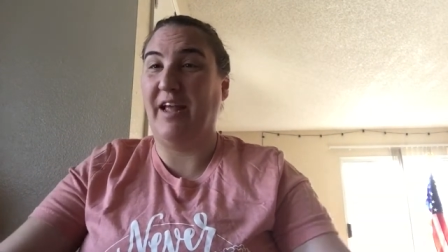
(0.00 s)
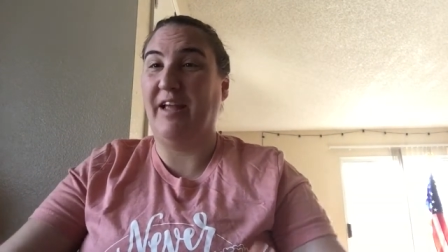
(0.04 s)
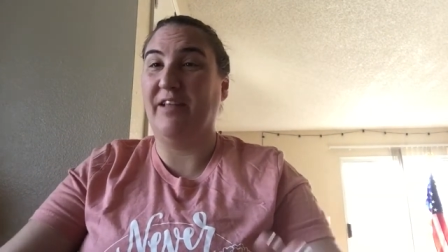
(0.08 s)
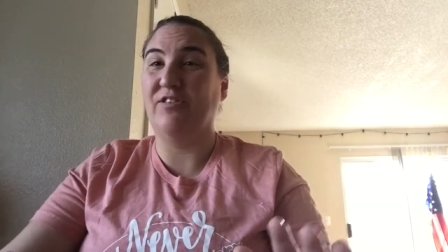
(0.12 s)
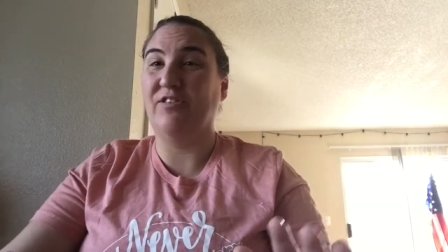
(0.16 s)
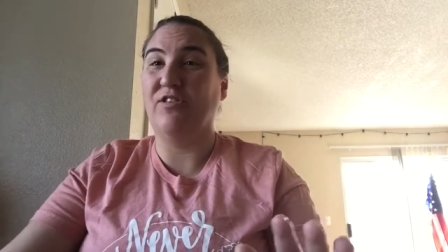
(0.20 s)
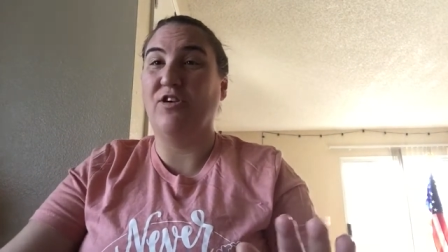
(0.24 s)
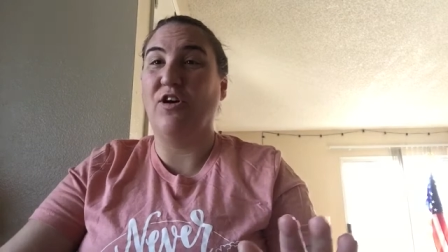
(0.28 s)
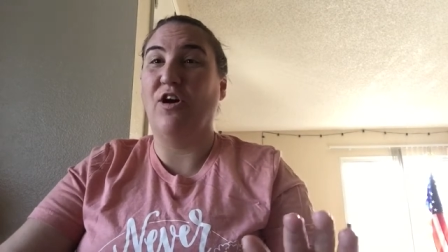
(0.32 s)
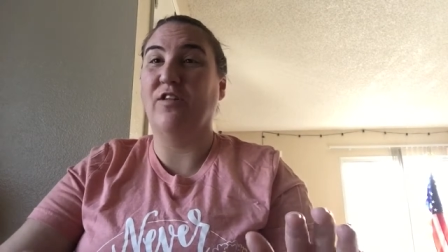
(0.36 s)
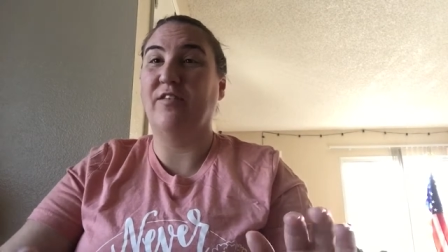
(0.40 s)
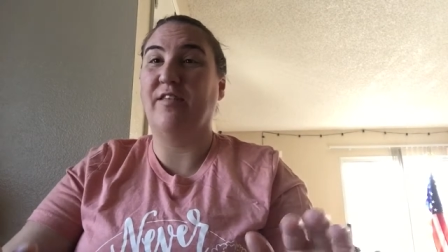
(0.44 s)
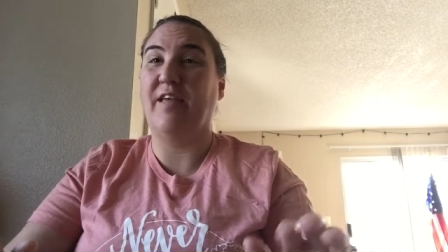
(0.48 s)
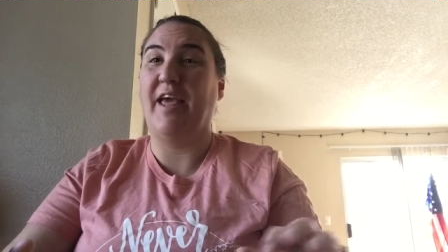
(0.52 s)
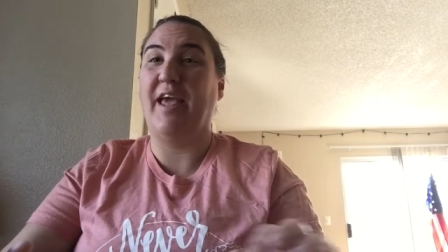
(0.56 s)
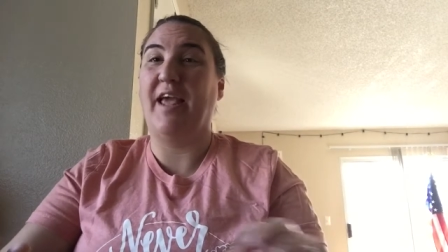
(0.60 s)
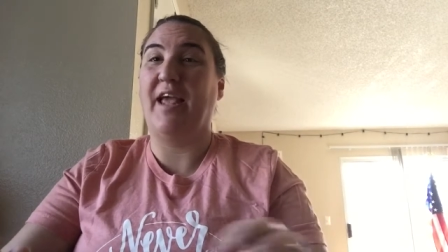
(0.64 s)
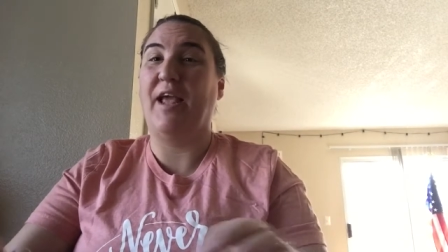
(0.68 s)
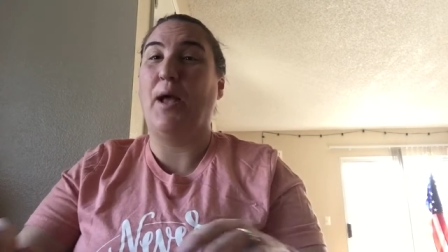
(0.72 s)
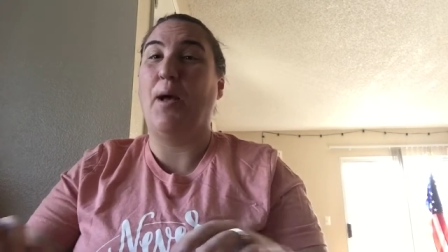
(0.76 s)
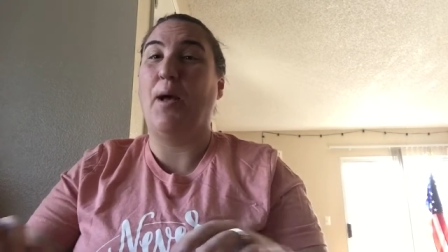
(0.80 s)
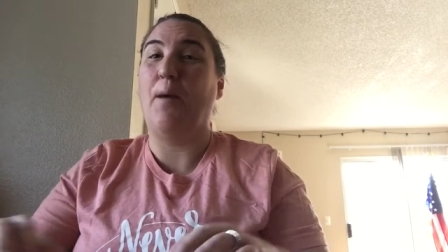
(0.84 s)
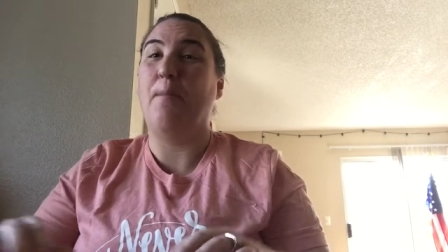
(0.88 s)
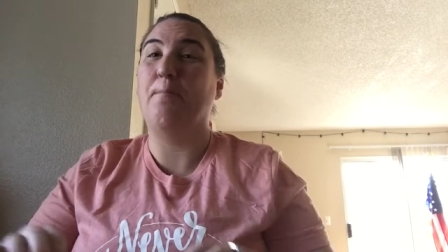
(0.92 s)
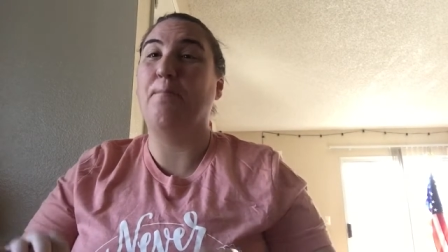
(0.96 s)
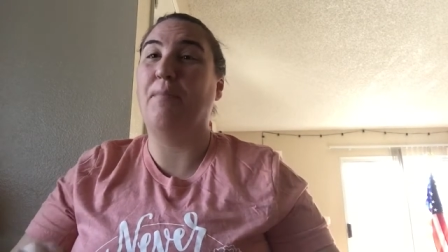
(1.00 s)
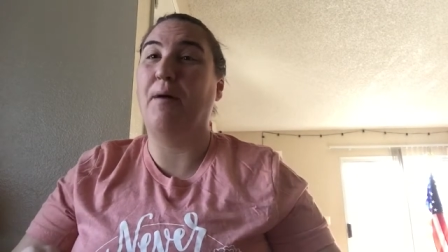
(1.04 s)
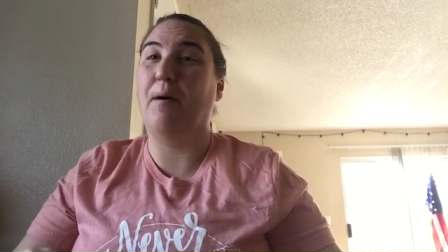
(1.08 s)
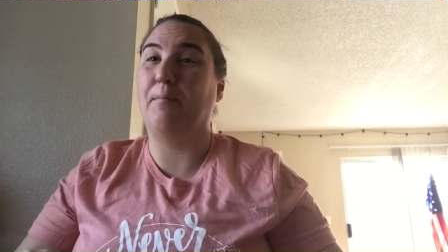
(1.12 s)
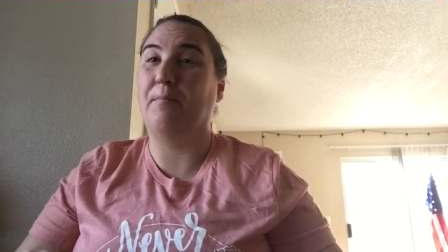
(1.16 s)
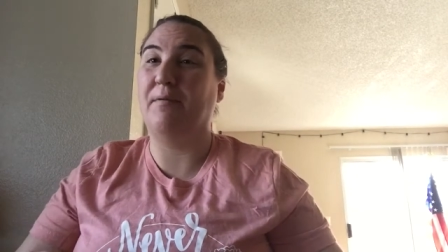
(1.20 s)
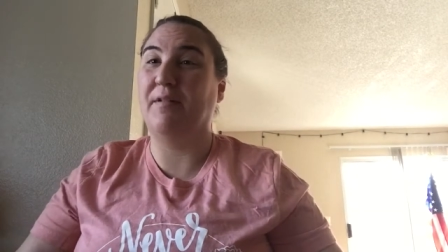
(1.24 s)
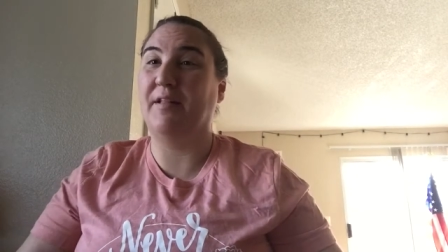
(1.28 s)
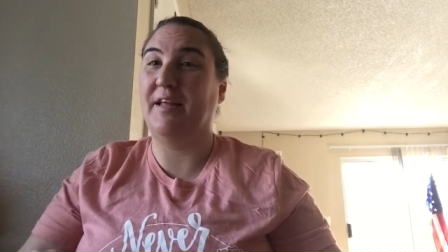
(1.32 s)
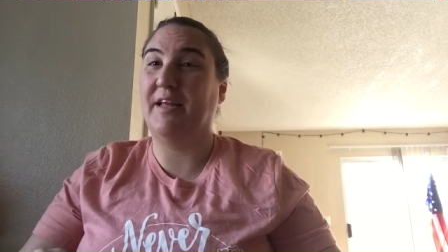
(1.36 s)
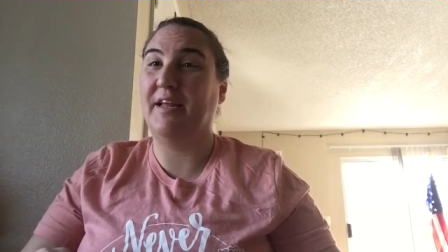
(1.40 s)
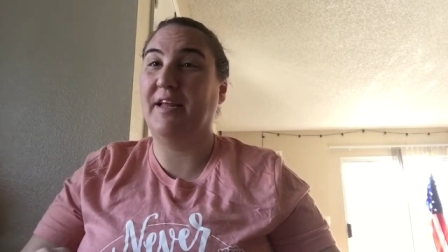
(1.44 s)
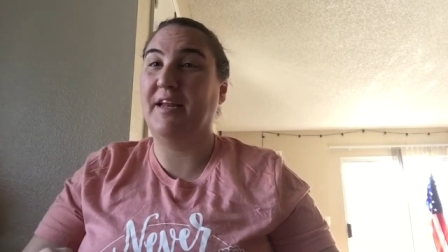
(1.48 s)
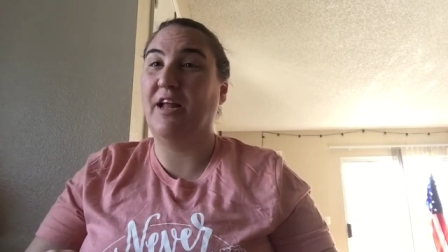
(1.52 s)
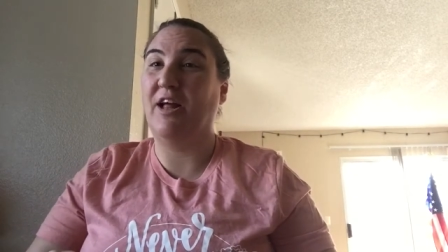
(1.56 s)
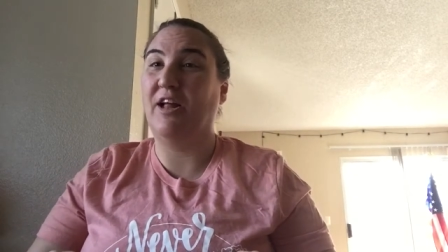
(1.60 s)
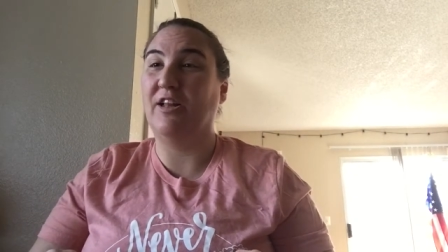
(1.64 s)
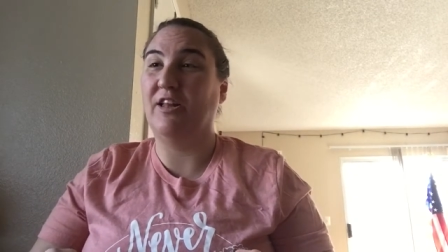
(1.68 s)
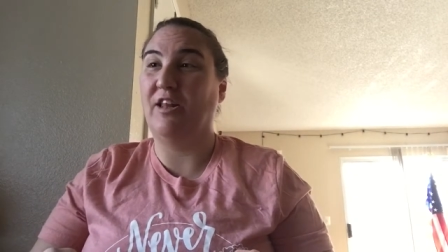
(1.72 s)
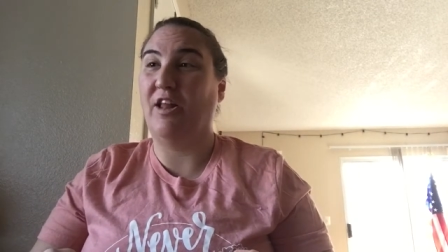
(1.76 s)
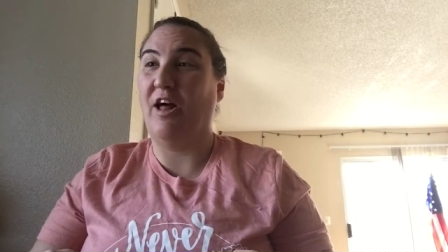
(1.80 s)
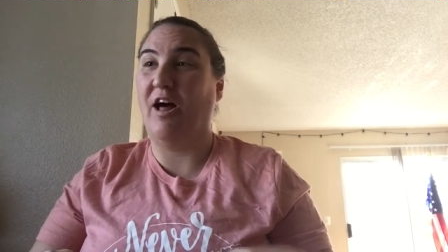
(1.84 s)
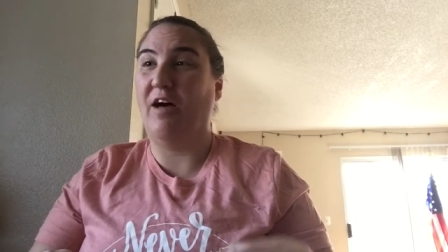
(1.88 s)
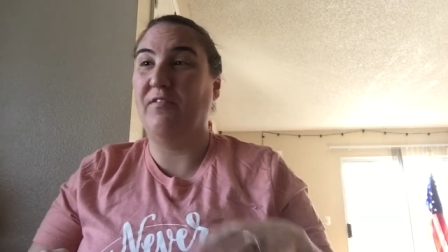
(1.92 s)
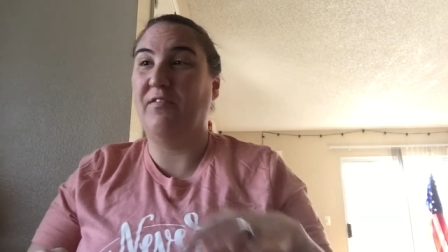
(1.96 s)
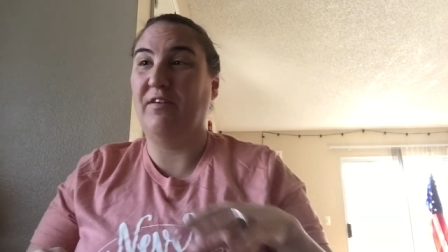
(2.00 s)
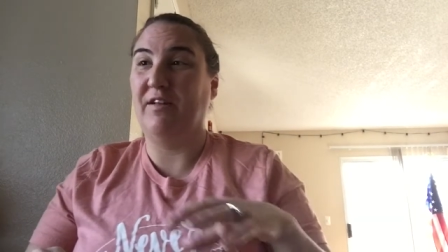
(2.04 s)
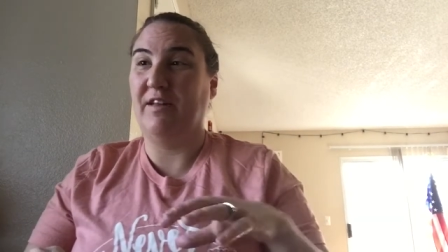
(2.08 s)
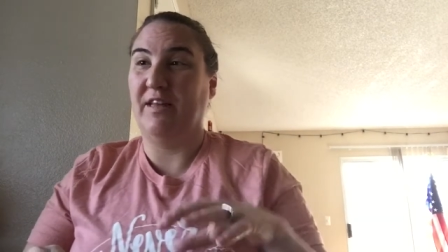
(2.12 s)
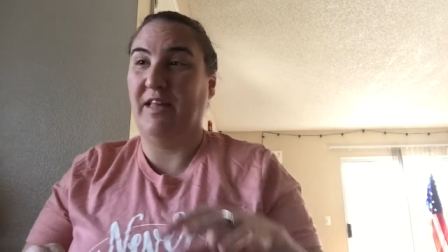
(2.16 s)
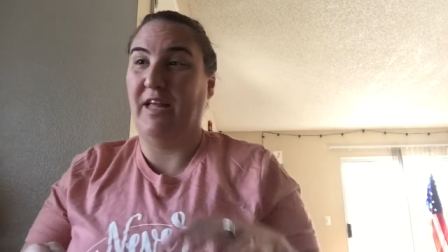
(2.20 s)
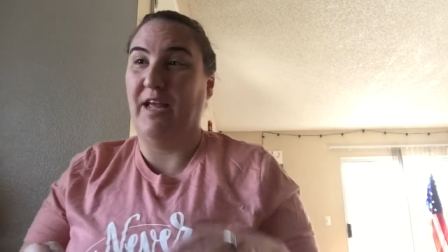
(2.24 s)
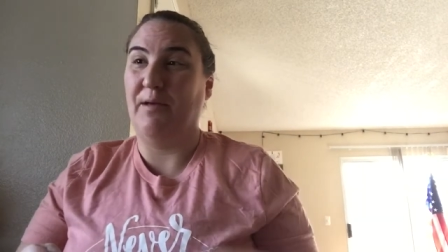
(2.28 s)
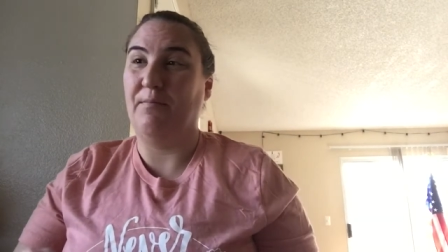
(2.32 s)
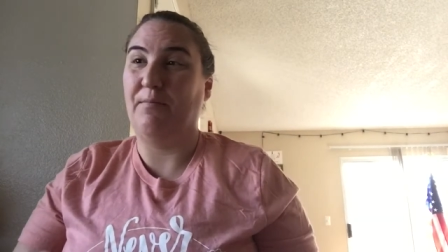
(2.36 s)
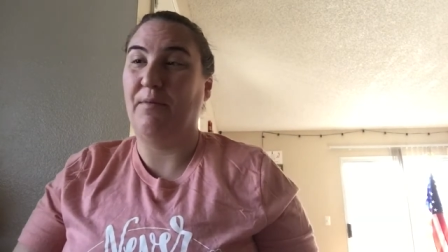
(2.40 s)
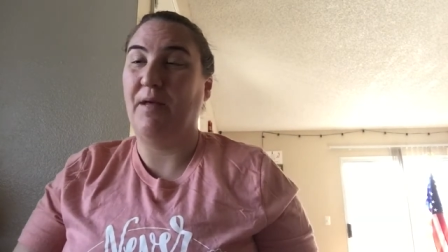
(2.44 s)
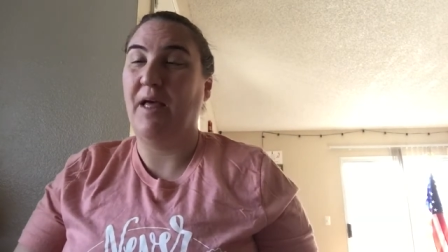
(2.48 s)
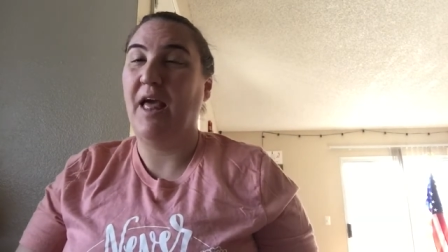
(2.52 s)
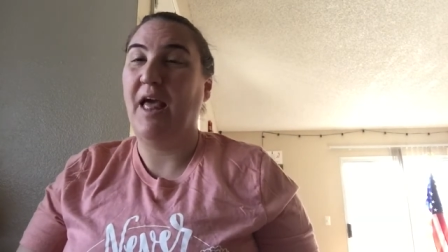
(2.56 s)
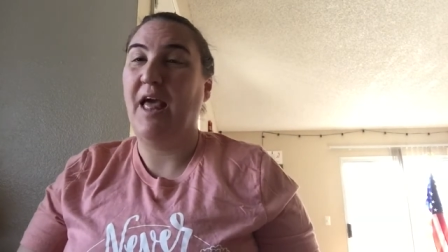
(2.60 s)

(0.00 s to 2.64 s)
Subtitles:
It's called a bubbling lava lamp,